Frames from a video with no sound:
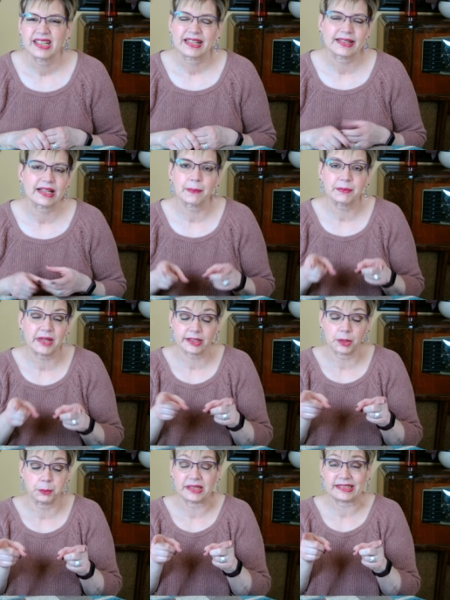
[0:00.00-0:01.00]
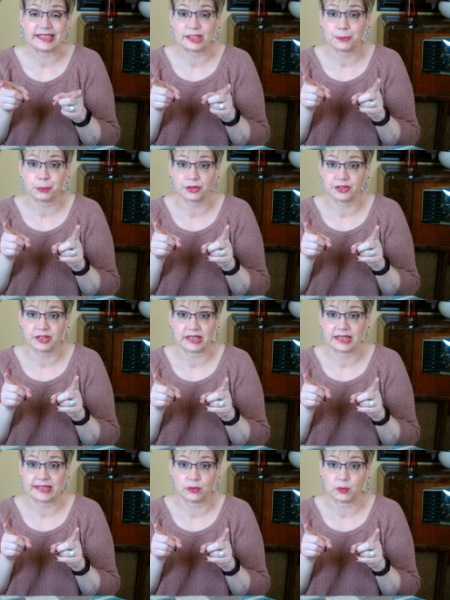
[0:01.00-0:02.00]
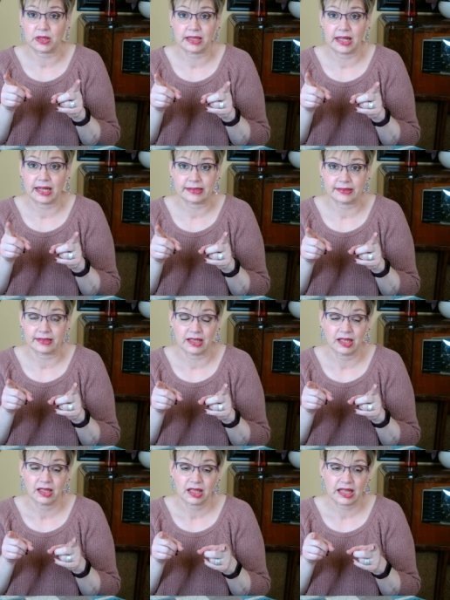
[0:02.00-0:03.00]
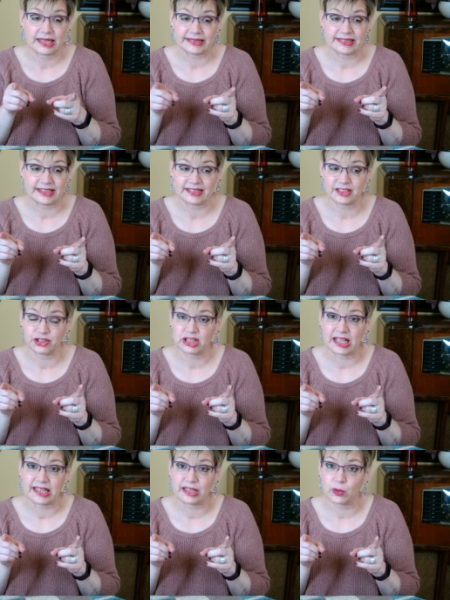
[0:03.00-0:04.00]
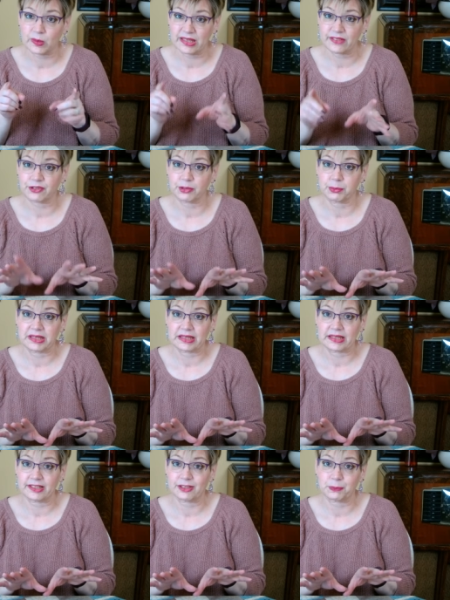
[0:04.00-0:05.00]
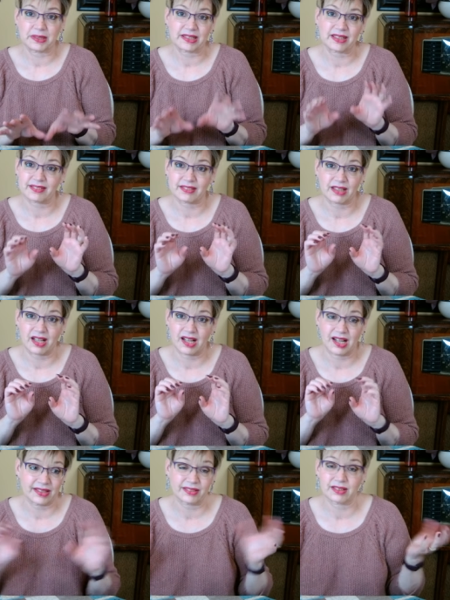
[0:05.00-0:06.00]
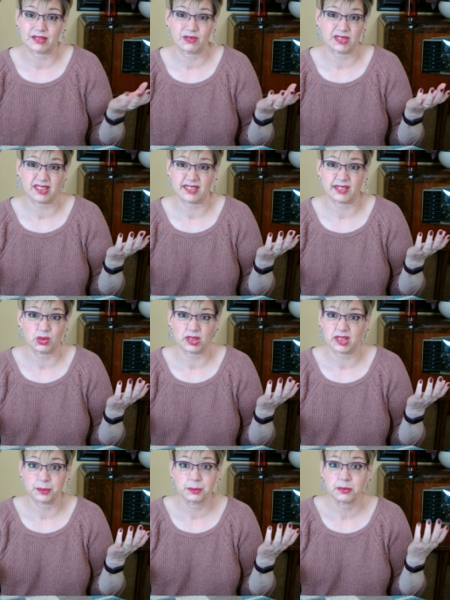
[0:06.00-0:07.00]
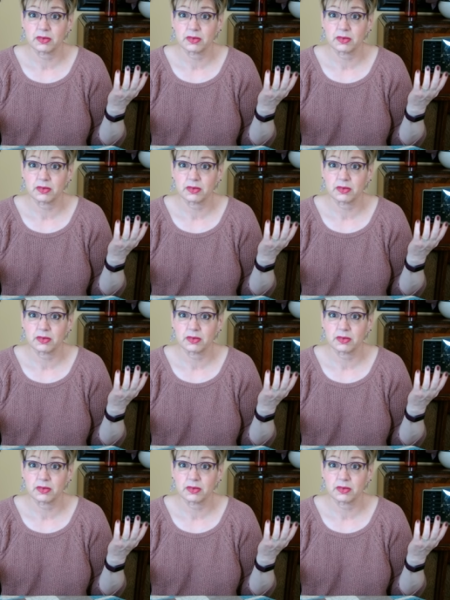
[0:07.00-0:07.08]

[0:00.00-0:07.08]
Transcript: And I'm not a minis person anyway. I I tend to shy away from minis because I don't know what to do with them.